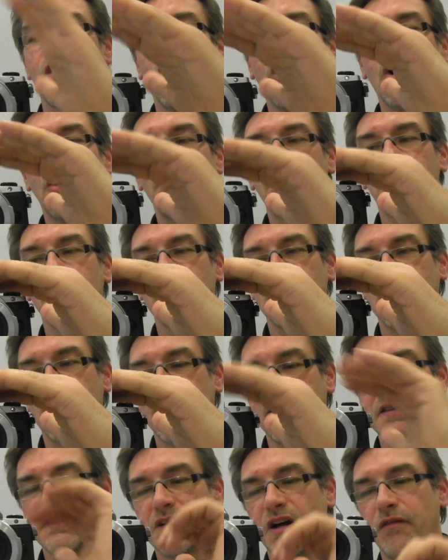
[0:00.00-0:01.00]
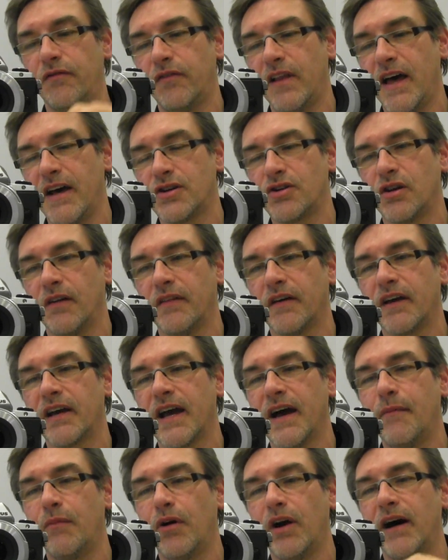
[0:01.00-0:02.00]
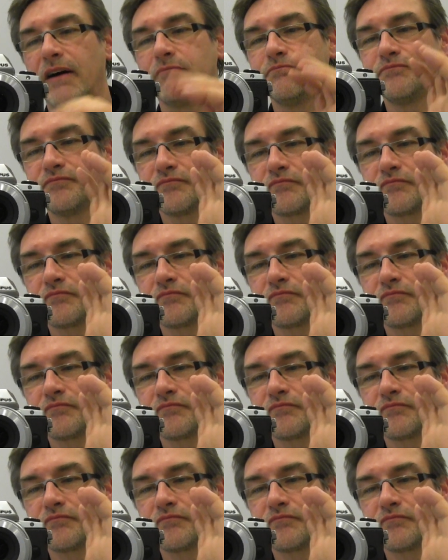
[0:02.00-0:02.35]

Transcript: or put an extra flash on the camera.